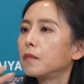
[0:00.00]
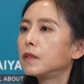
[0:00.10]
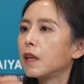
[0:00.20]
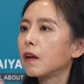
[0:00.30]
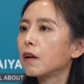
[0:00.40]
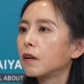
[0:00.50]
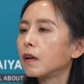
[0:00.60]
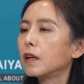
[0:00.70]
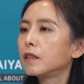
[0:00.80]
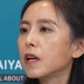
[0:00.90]
their
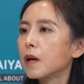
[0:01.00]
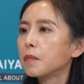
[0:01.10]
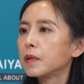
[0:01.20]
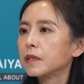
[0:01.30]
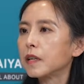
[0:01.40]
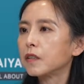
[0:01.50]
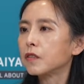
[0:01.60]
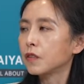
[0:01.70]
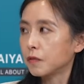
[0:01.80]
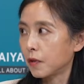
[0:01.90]
N-type percentage
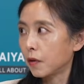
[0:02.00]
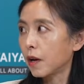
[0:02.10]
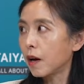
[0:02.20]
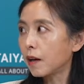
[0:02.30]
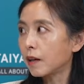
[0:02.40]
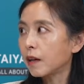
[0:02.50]
is very high.